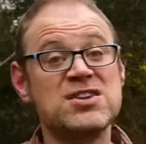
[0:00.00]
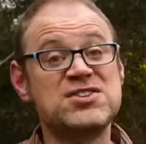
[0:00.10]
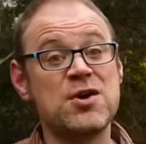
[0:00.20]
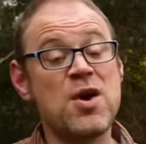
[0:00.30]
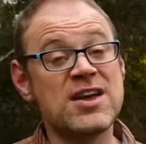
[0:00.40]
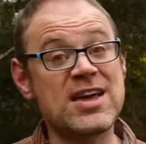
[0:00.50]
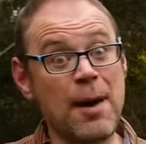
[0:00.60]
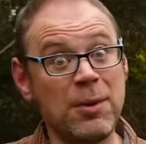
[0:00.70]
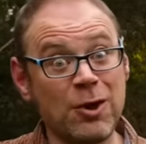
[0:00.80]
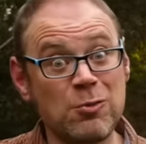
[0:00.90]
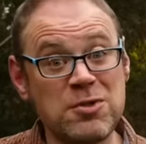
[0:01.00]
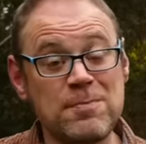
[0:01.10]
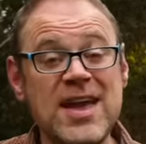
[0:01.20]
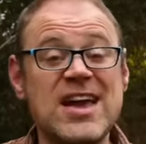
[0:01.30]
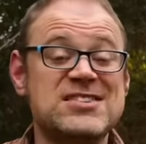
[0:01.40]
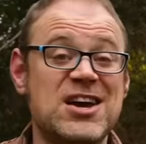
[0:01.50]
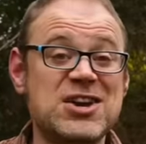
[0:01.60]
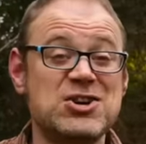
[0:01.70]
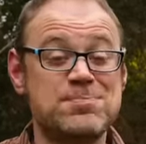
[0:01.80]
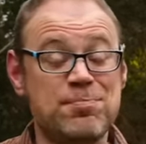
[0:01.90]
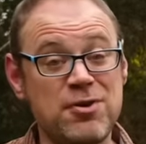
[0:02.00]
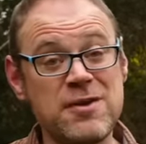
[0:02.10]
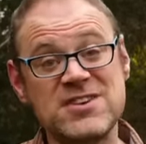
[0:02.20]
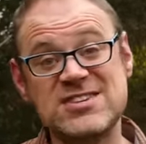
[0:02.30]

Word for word: So come along with me as I use proven